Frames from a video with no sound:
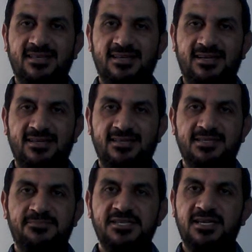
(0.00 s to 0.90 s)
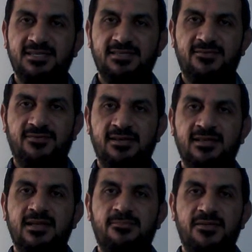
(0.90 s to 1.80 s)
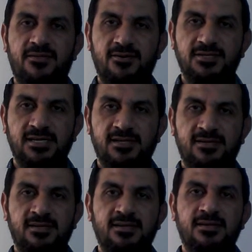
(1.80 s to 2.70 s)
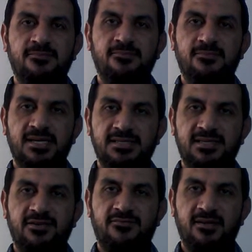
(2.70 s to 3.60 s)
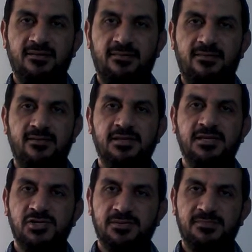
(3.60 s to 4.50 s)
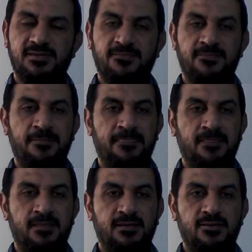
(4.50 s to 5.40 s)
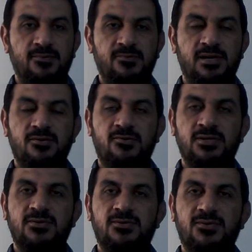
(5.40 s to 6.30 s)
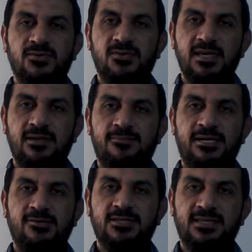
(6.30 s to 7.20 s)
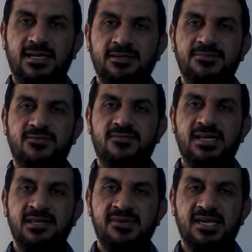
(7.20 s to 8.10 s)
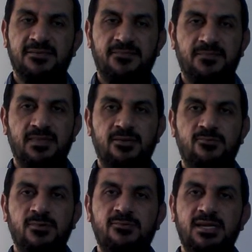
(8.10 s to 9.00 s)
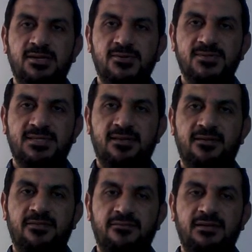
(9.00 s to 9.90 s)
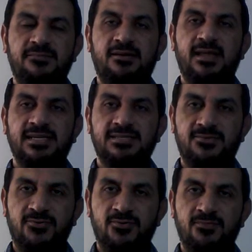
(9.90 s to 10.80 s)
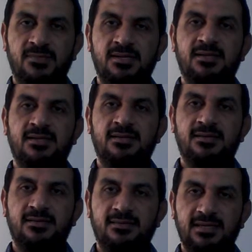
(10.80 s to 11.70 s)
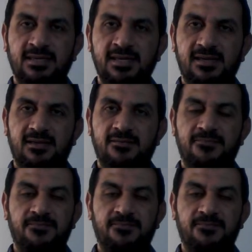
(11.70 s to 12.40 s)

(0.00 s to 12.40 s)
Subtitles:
Salah, Specialist of Clinical Pathology, Ministry of Health in Egypt. We are going to talk today about types of anemia. We will use the flipped classroom technique.